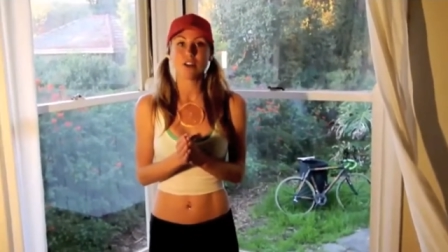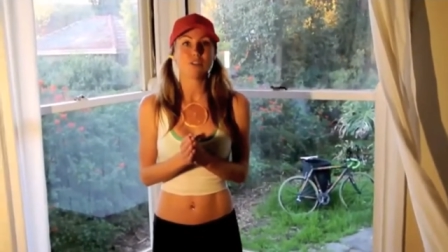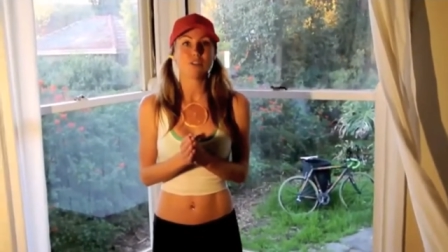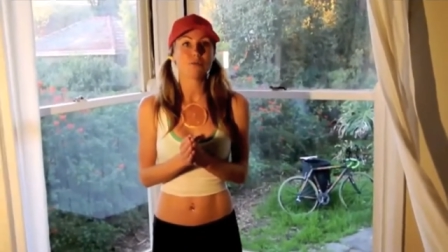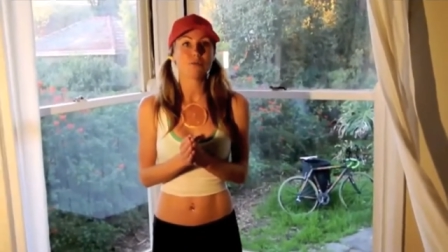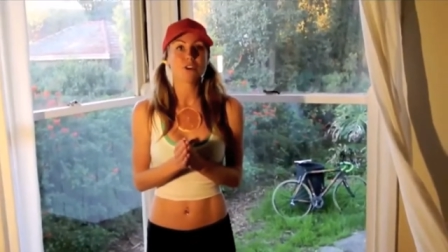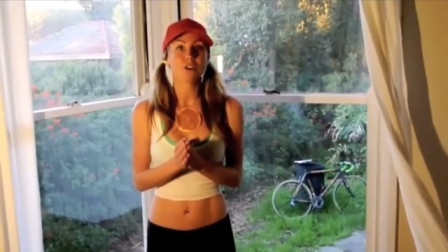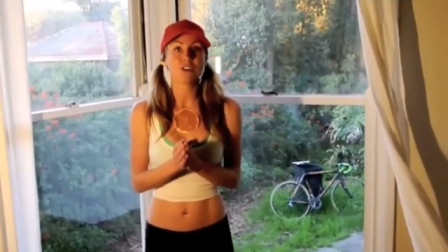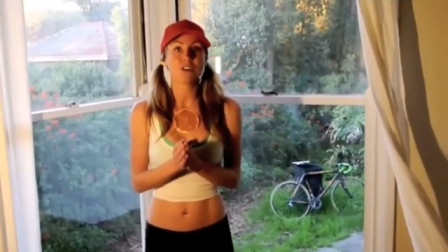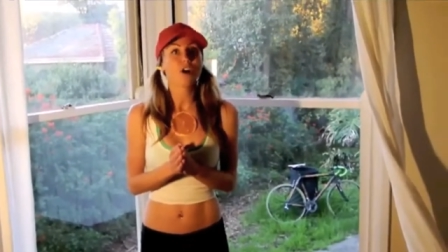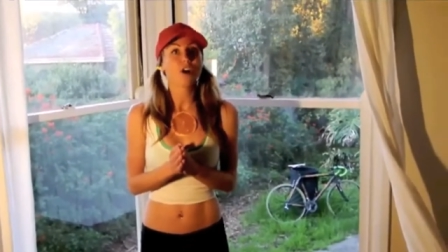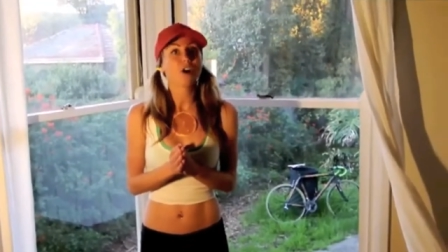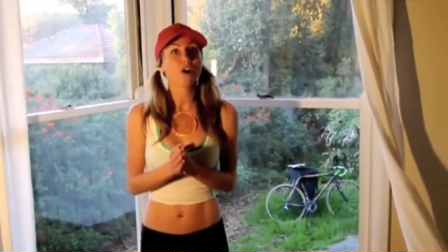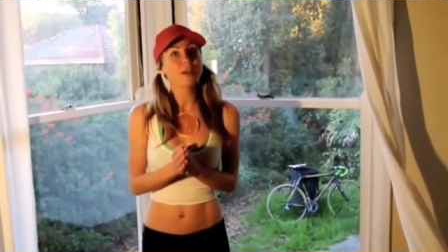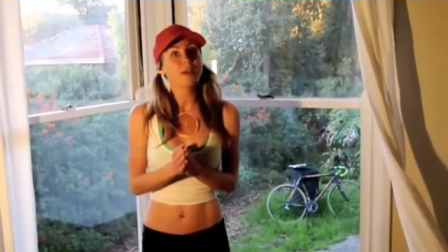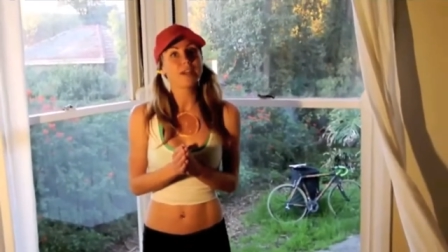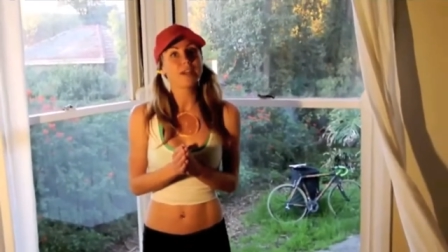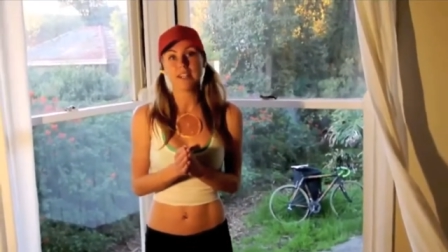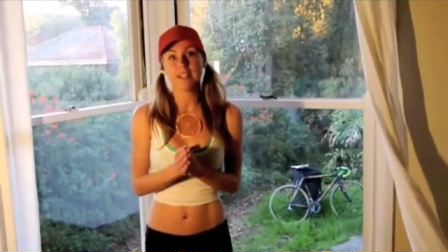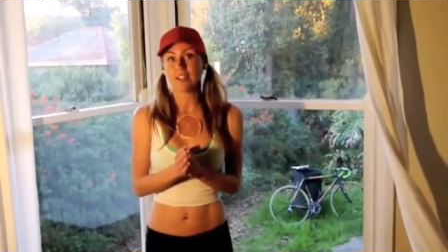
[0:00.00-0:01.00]
You were
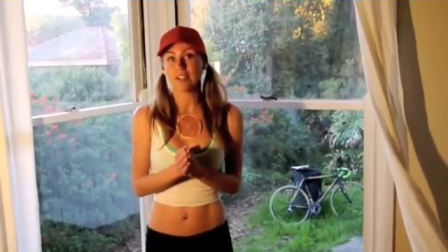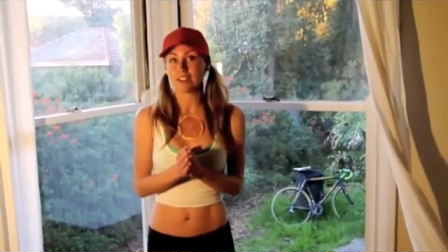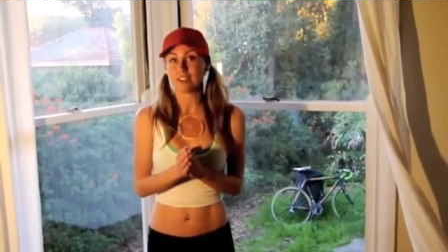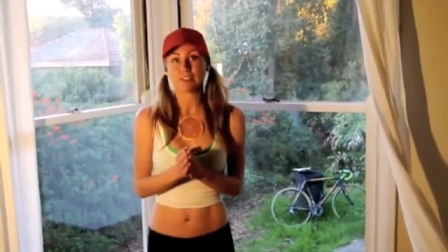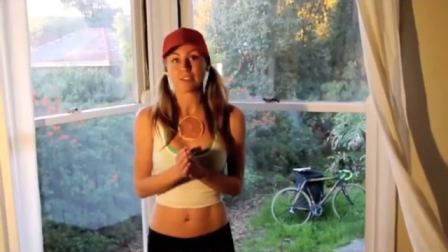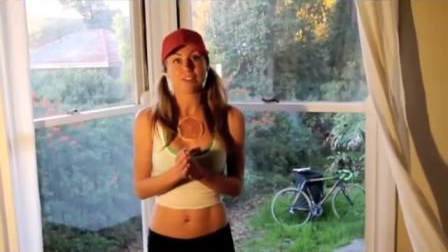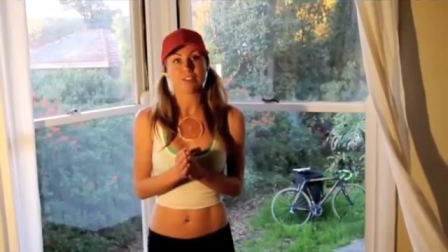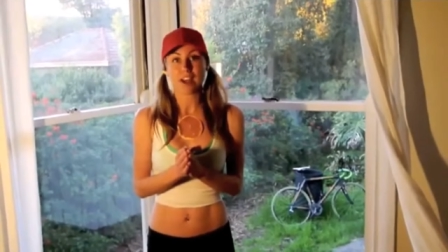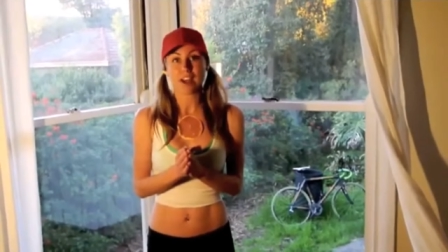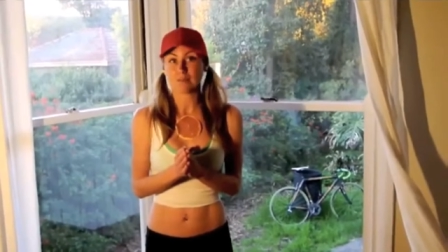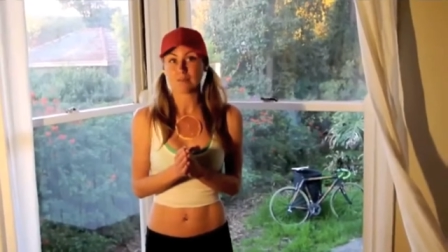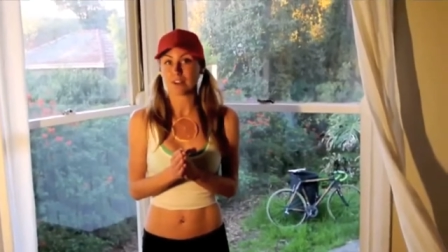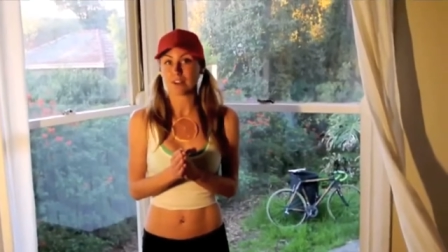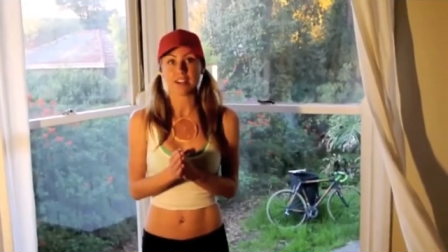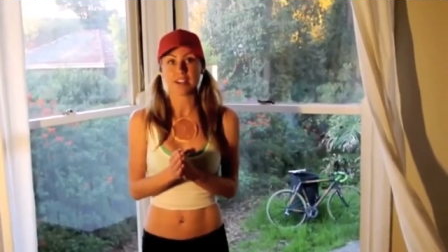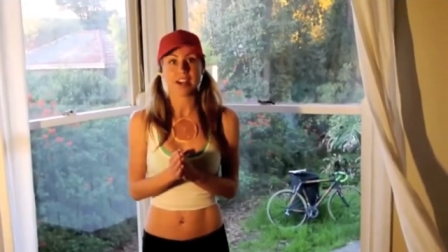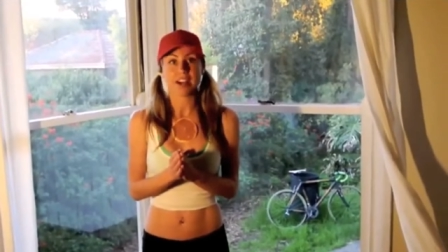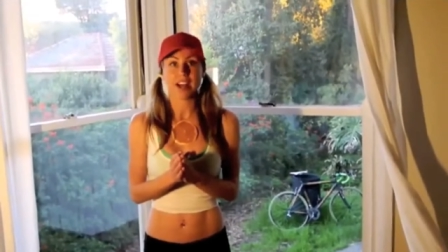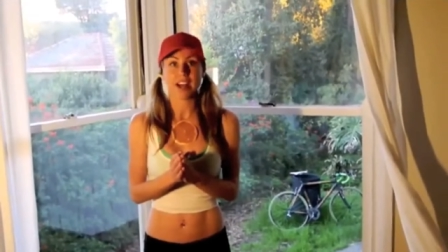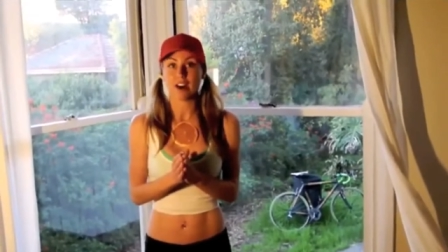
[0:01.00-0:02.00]
nowhere near as vibrant and